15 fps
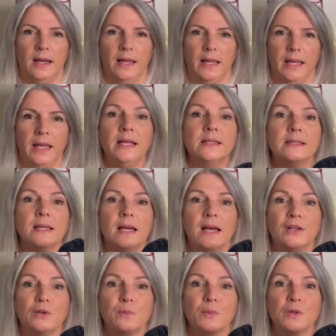It's
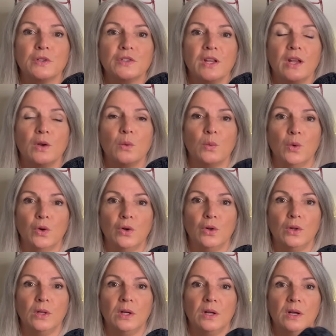100%
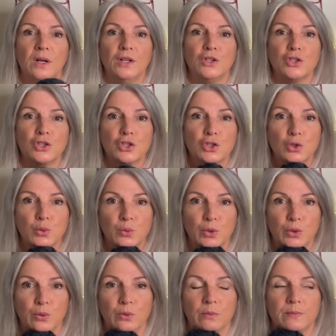wool, true.